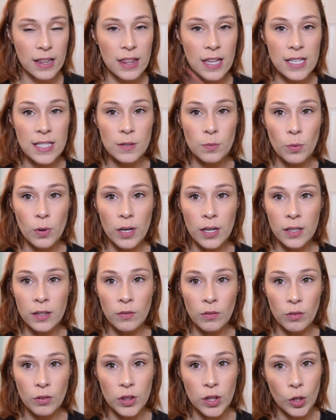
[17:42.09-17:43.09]
This
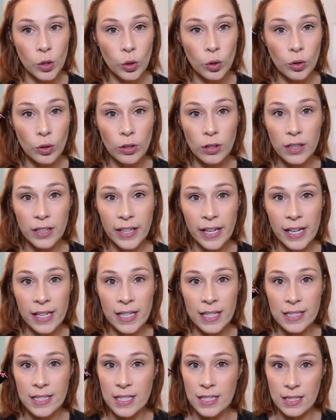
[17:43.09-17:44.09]
one with the coral
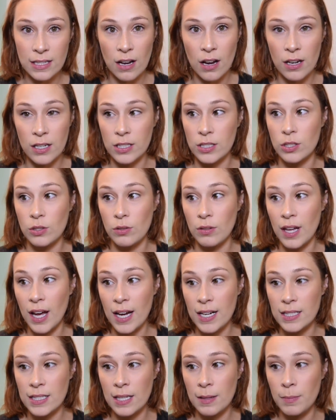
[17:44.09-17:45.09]
lid does not do
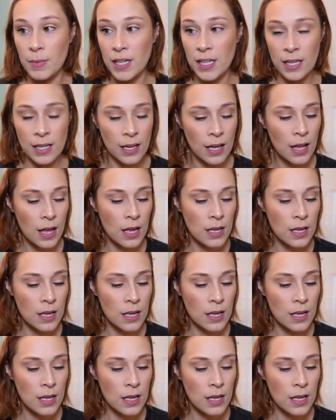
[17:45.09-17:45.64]
that to me.